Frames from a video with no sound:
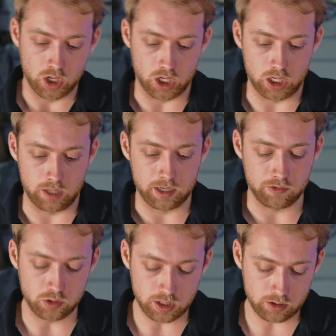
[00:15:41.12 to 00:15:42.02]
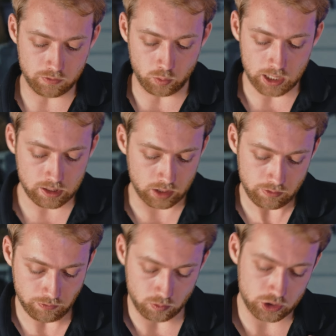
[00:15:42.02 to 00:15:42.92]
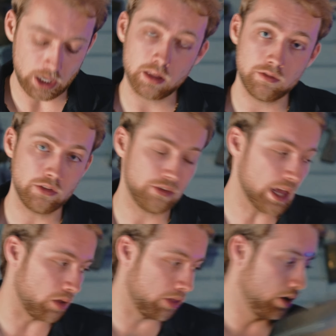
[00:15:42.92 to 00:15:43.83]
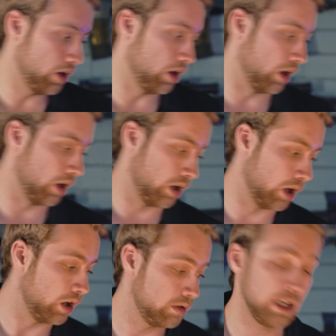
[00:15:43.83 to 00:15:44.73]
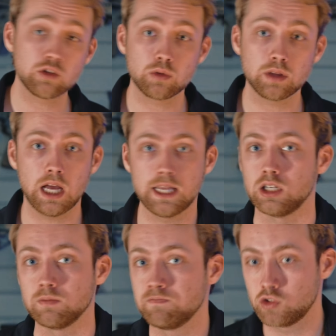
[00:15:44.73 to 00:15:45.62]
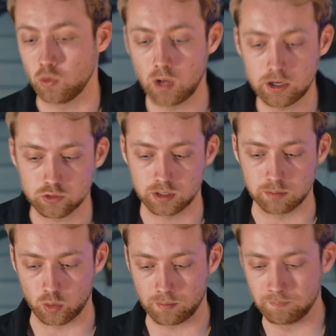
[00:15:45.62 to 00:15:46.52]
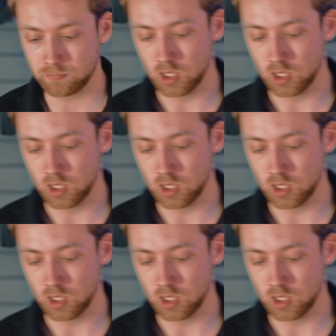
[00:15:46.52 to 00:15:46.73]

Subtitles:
And if you live where I live, which I live in the South, it gets really hot here. So water is really important.